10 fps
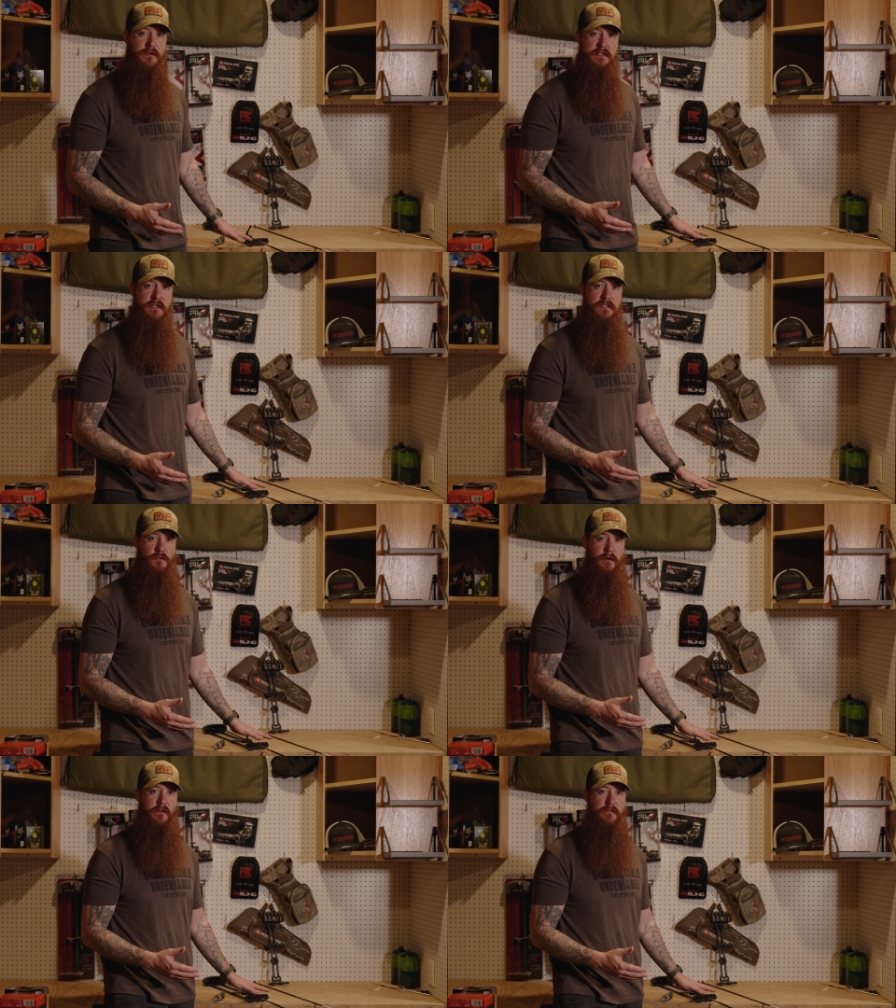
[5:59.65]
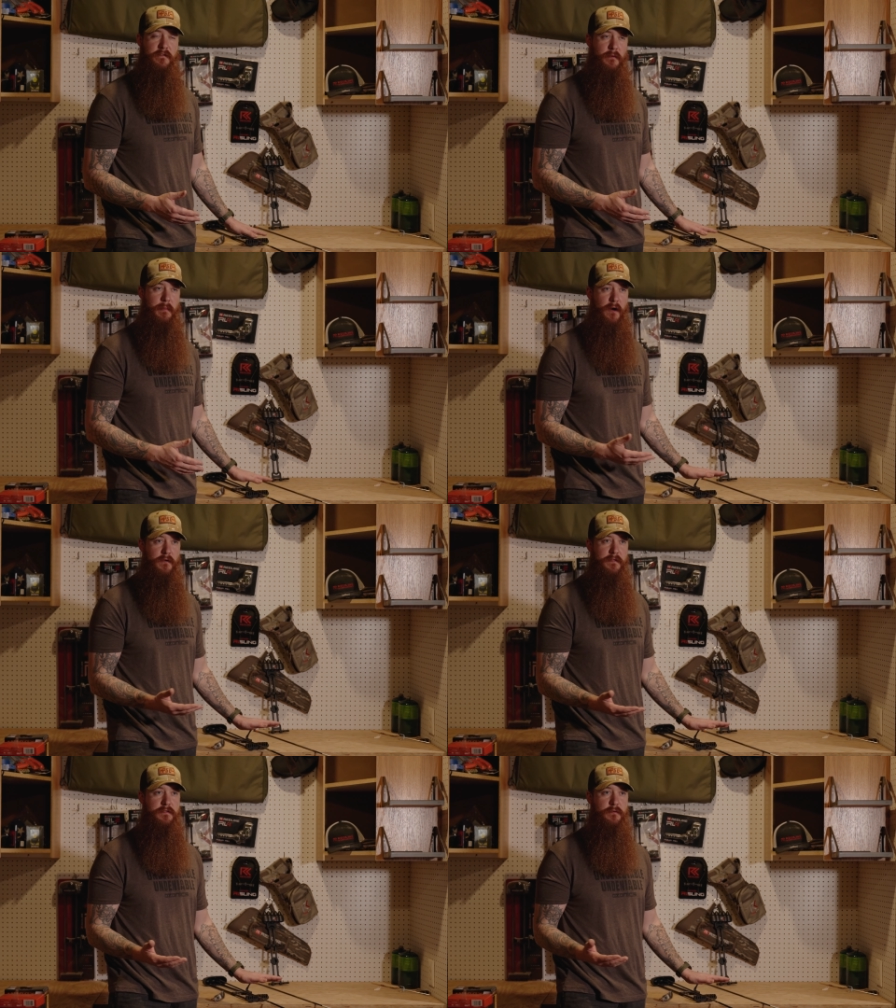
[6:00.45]
in this quiver for
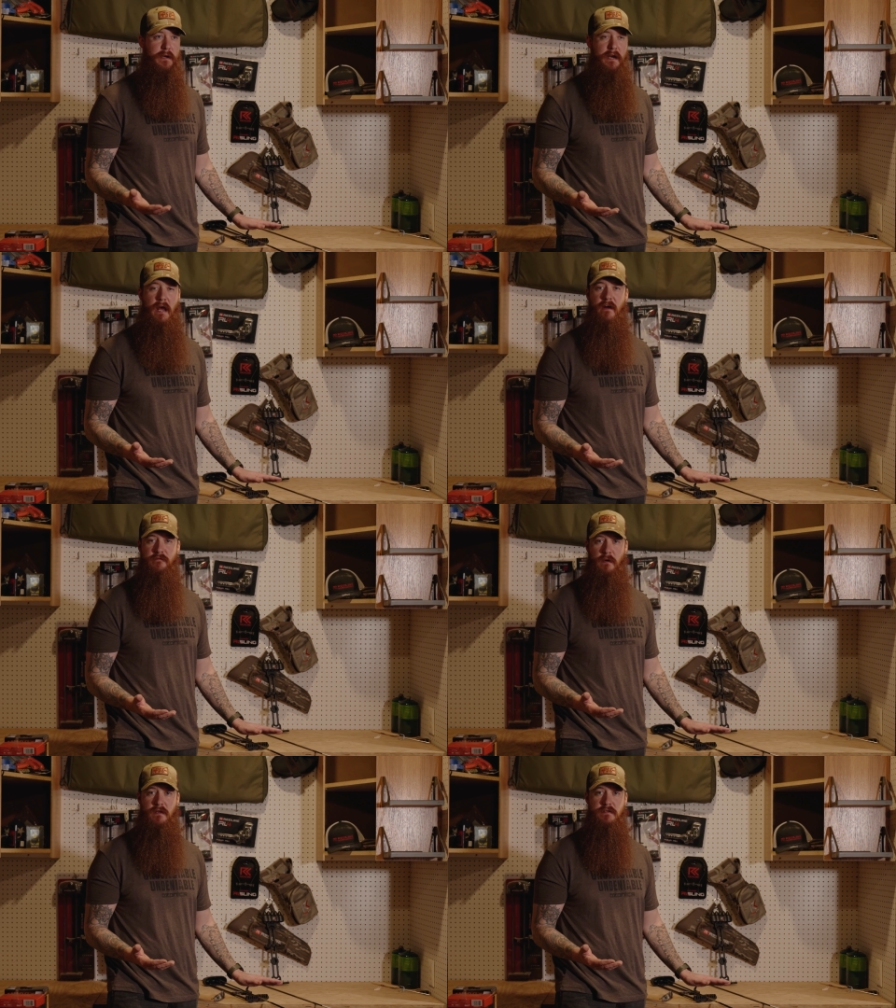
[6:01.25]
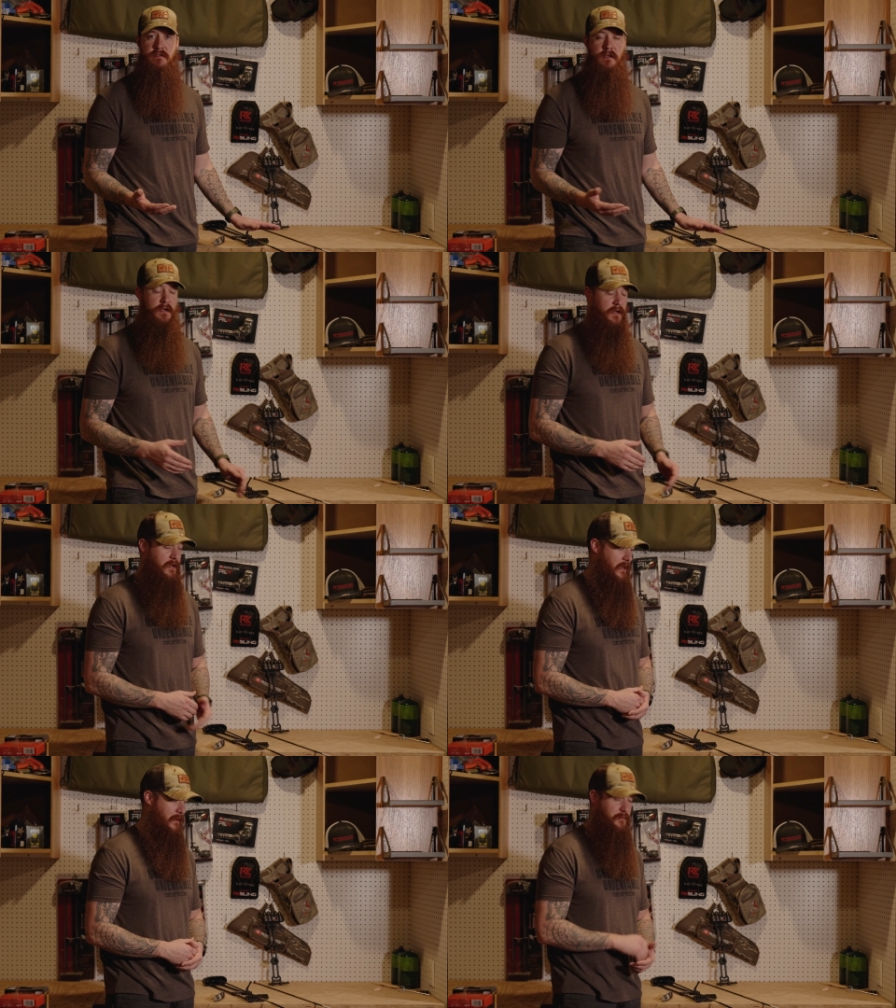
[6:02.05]
about 3.5 months
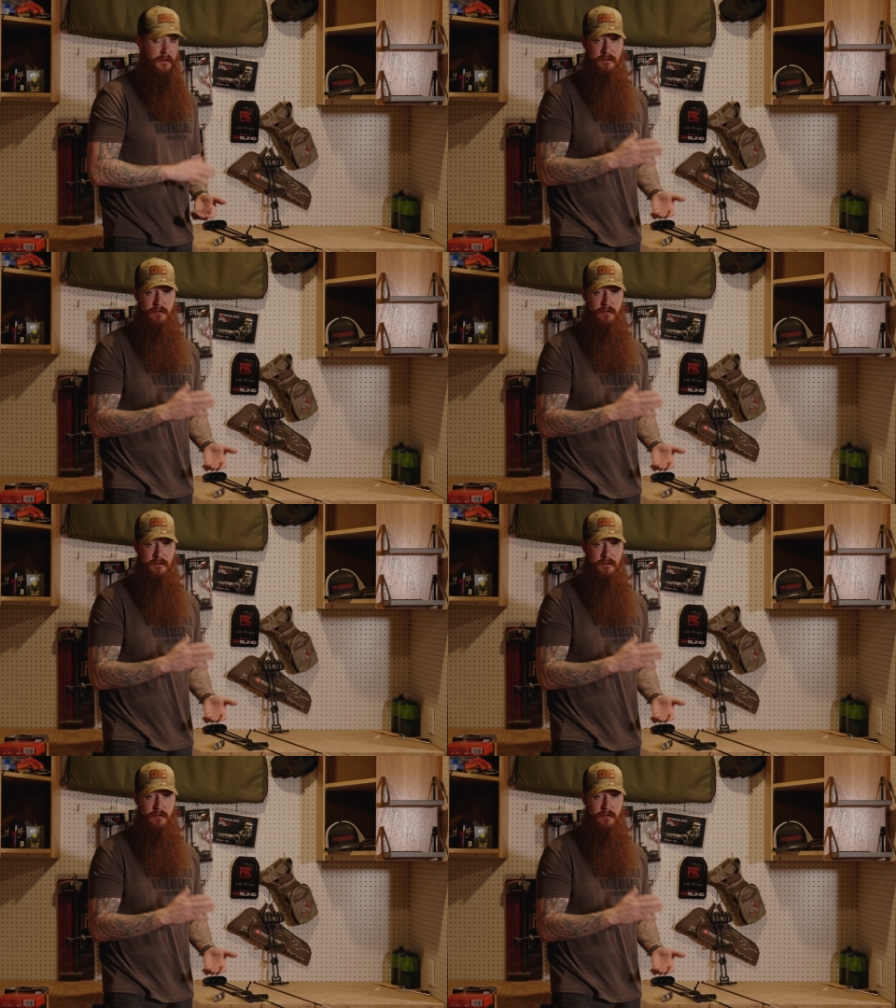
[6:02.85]
throughout the